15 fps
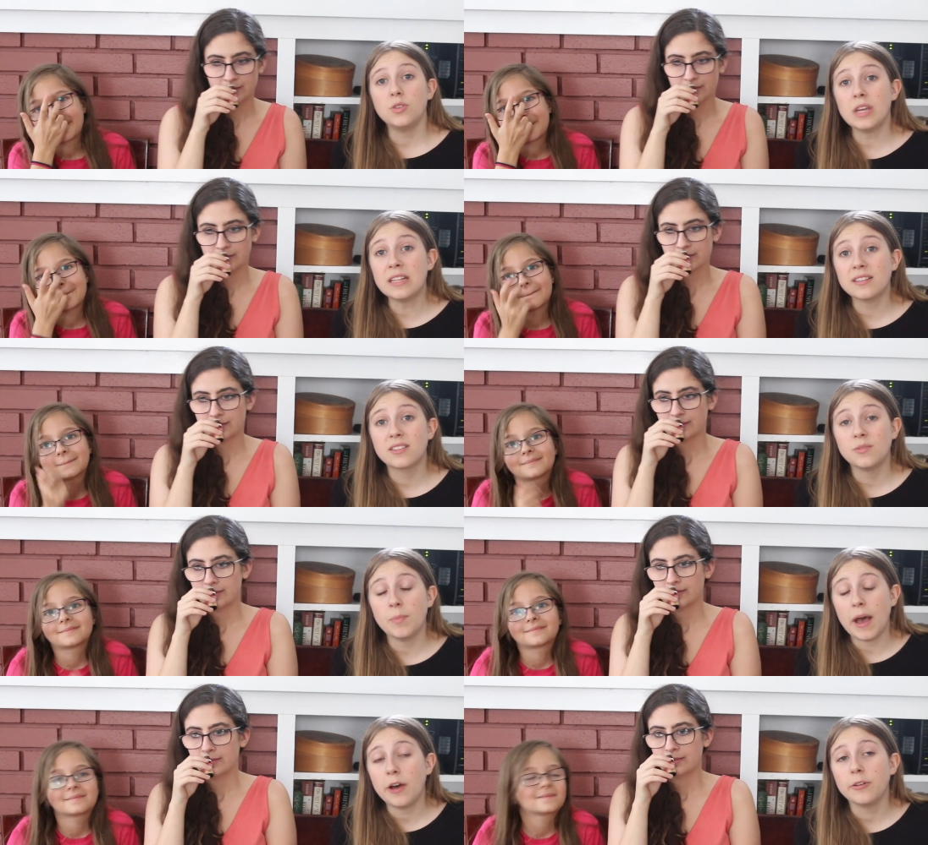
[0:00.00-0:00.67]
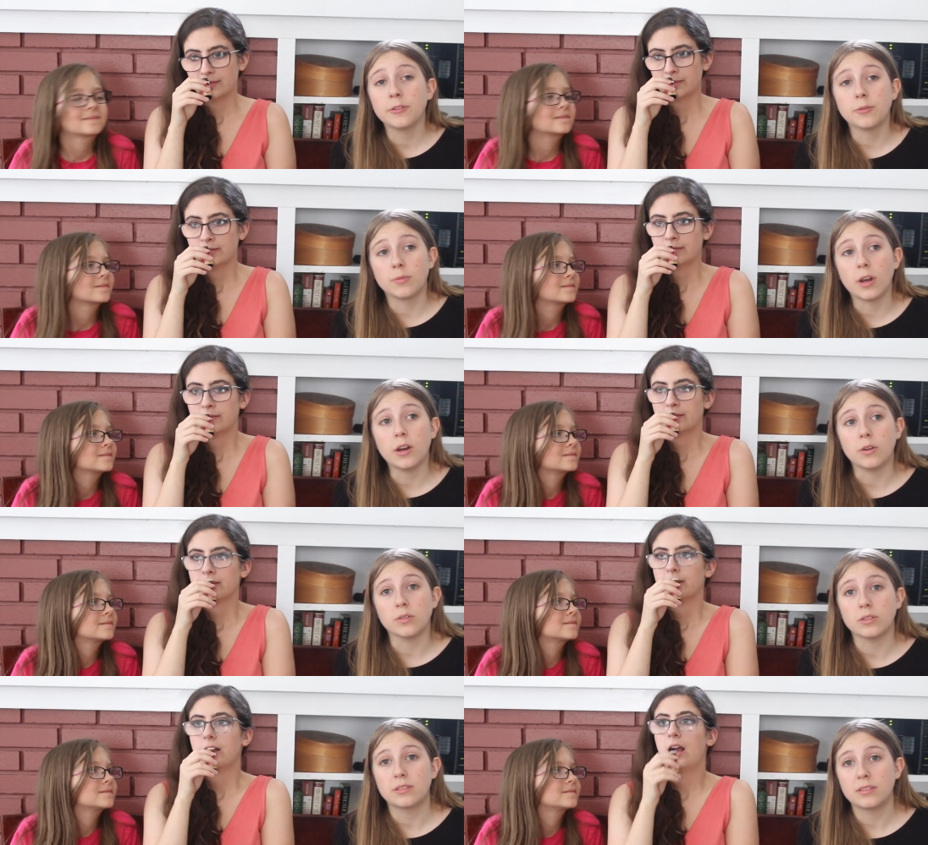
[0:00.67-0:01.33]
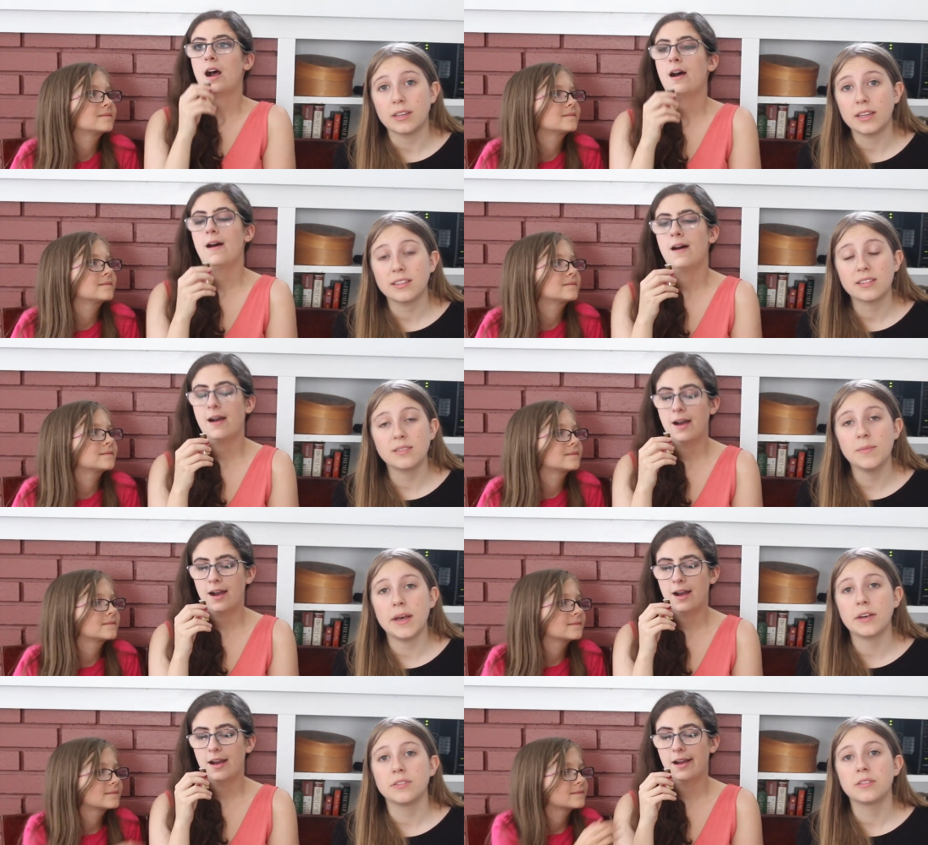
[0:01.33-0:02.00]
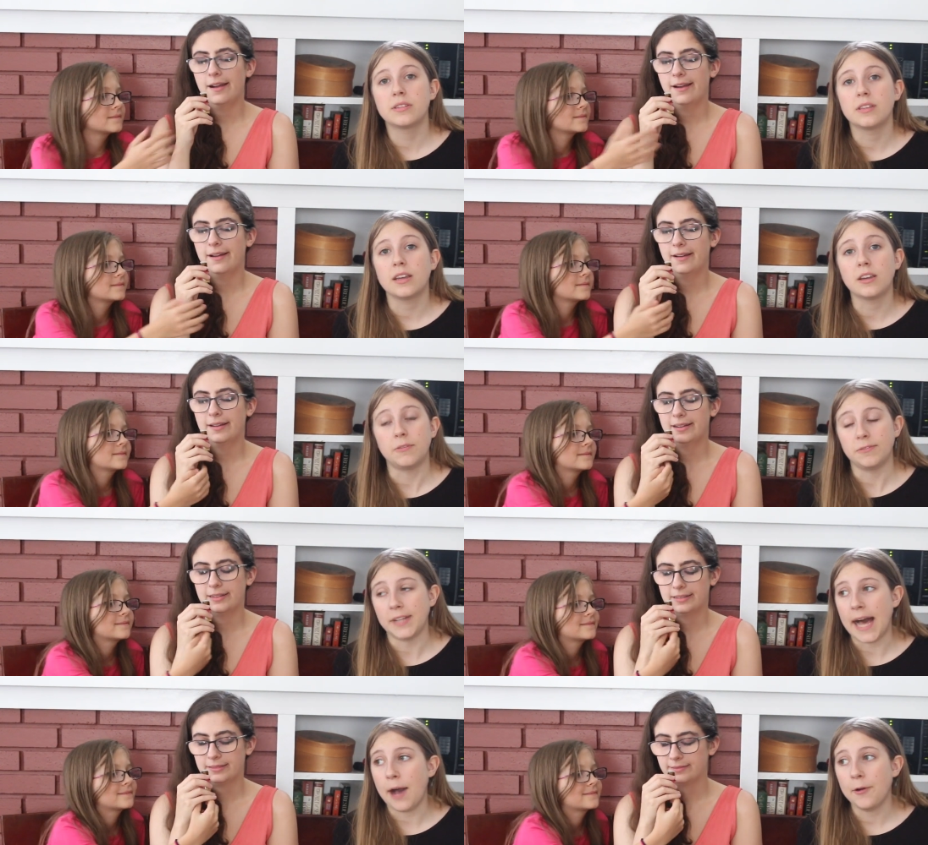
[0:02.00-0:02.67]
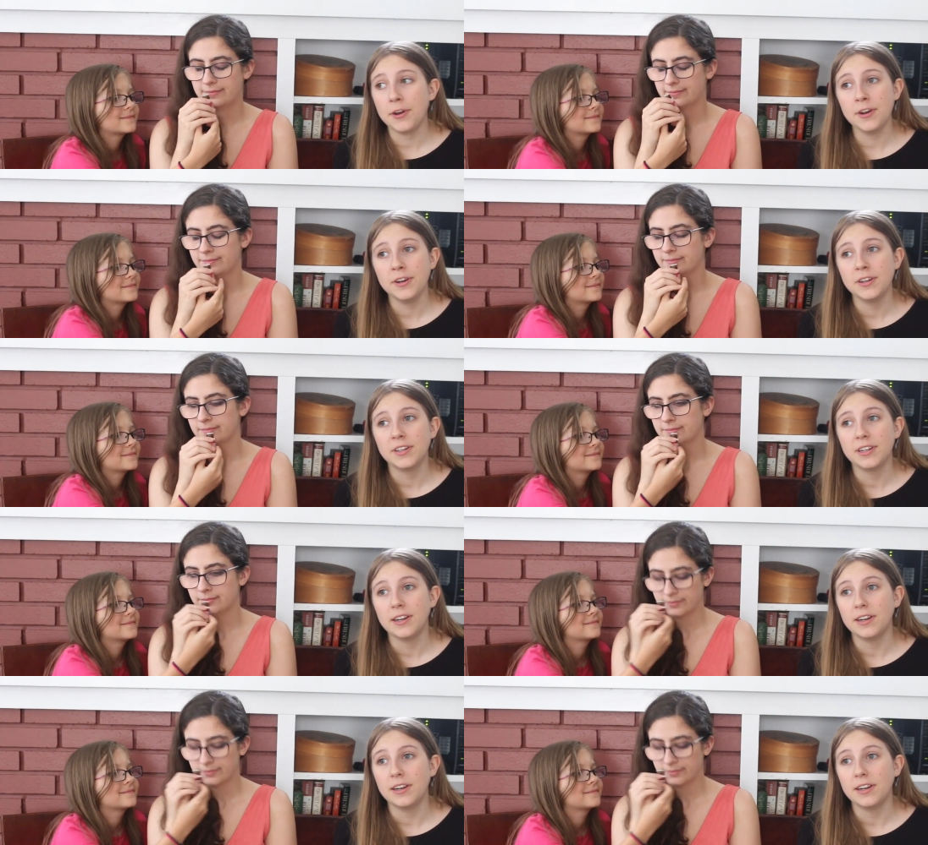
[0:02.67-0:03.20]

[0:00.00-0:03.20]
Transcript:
Speaker 1: you can smell the rose. It smells like a flower,